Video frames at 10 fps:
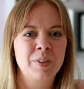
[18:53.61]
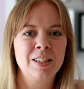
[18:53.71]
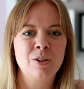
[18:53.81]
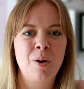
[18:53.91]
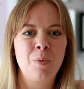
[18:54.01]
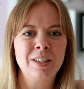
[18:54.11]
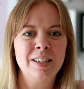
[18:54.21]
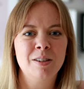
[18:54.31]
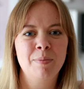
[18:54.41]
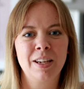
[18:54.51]
And so I
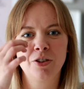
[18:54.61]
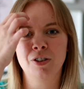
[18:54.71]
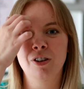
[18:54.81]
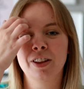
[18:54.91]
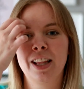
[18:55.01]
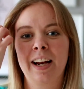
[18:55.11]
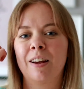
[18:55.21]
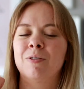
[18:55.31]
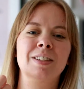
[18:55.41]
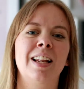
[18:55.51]
wanted to make sure that
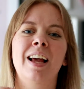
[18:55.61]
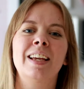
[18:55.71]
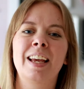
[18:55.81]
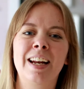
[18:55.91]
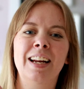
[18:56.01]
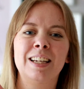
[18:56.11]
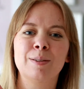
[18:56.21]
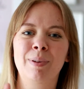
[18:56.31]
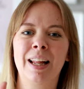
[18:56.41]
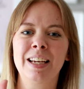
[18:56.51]
it was like getting
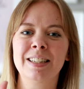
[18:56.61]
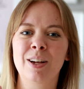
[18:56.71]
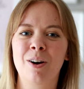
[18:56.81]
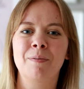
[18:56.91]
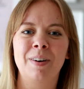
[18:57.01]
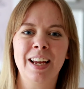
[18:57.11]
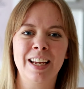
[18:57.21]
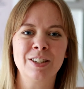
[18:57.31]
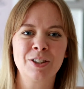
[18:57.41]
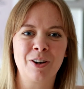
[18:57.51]
its place on my
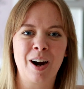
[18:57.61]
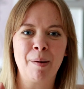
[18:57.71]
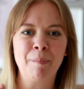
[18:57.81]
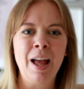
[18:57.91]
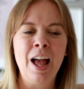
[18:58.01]
Instagram